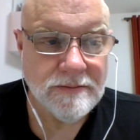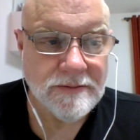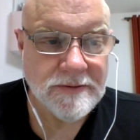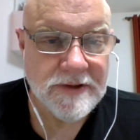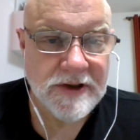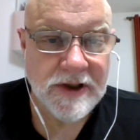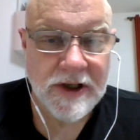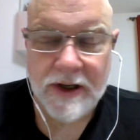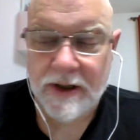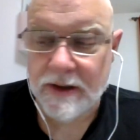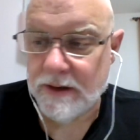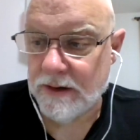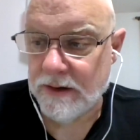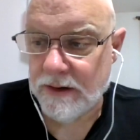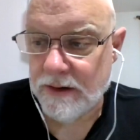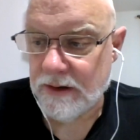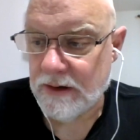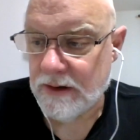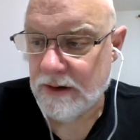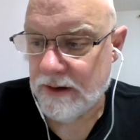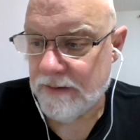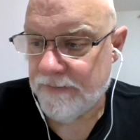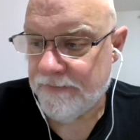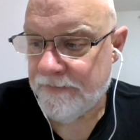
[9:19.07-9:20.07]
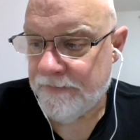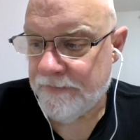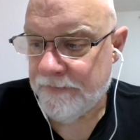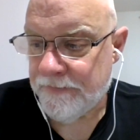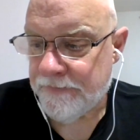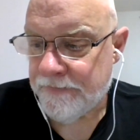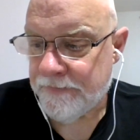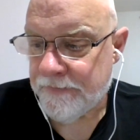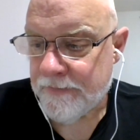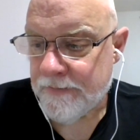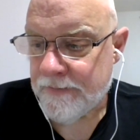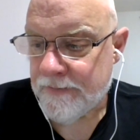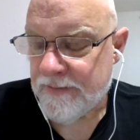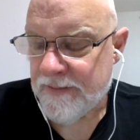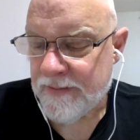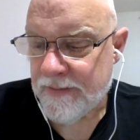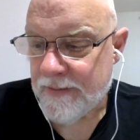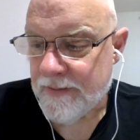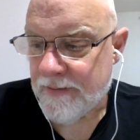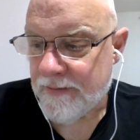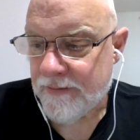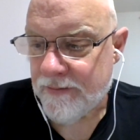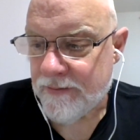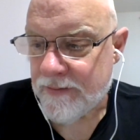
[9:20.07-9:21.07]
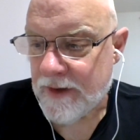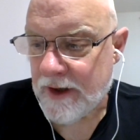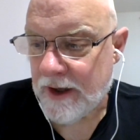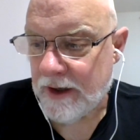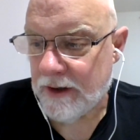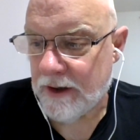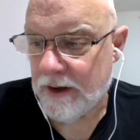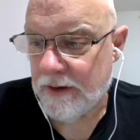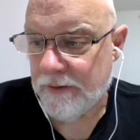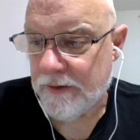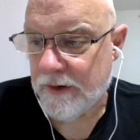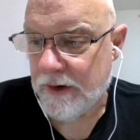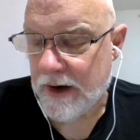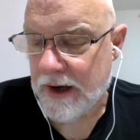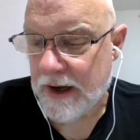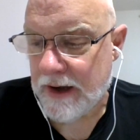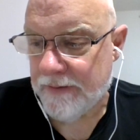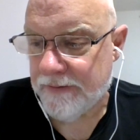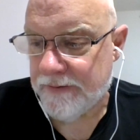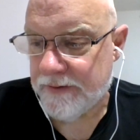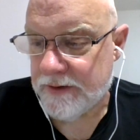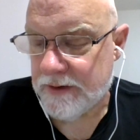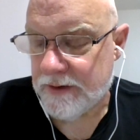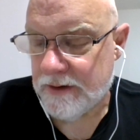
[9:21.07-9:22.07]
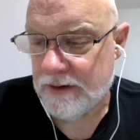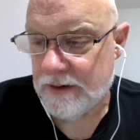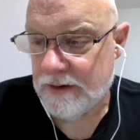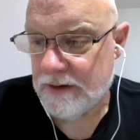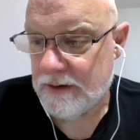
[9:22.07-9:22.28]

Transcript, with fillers: Chandler, Lovecraft,